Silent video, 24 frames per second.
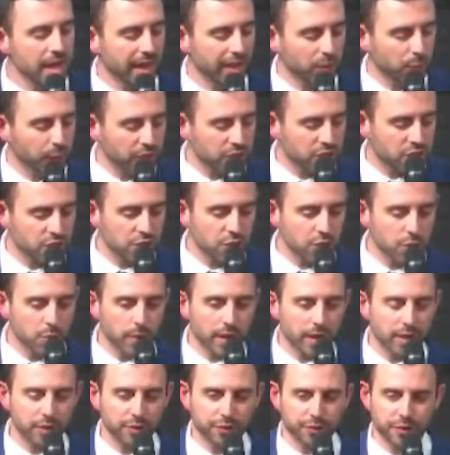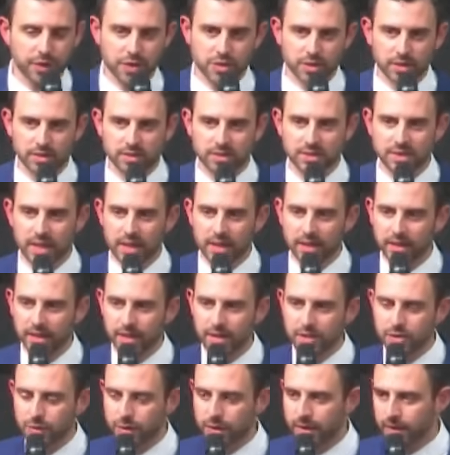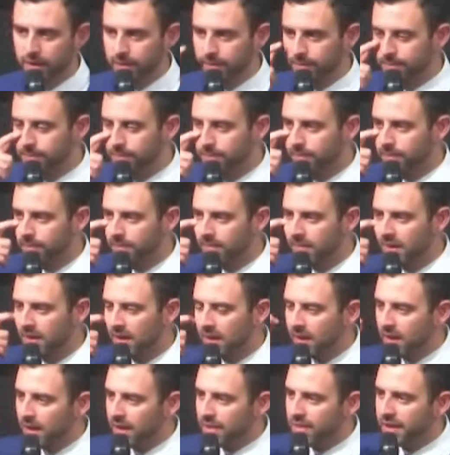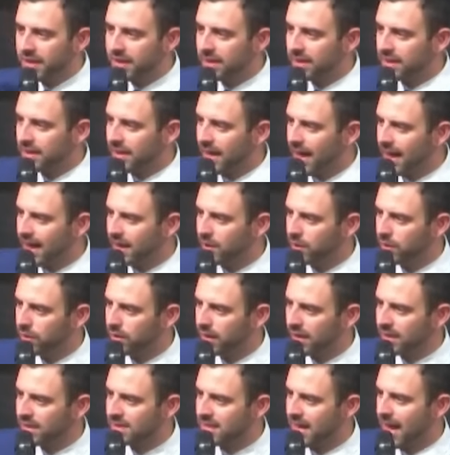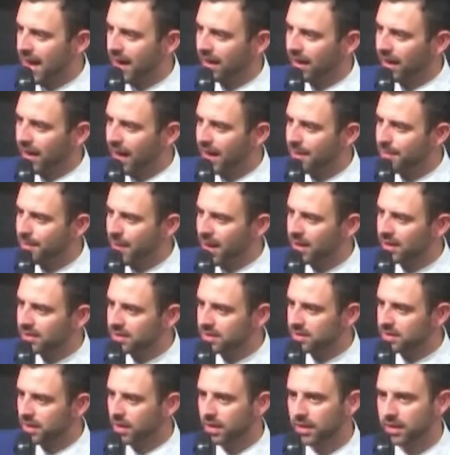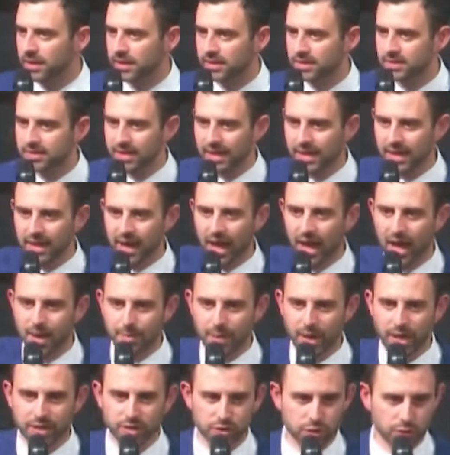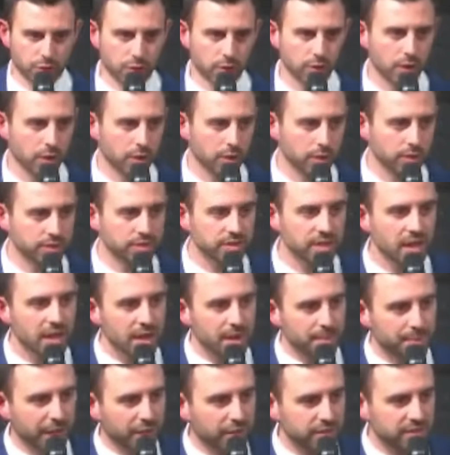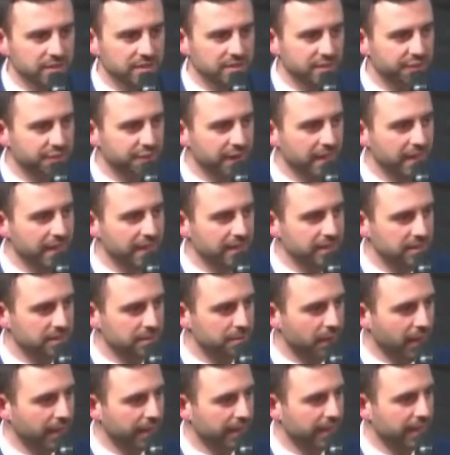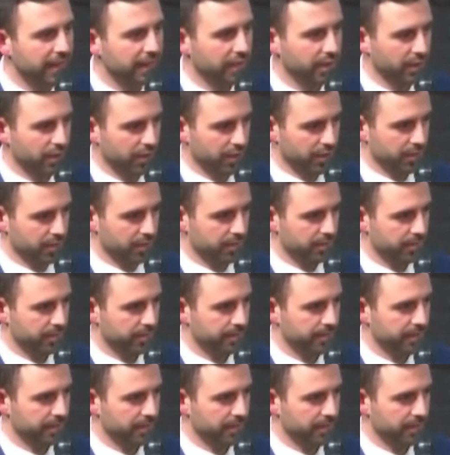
in which UN officials tell Israel that it cannot attack Hamas targets in Hamas strongholds because civilians might get hurt.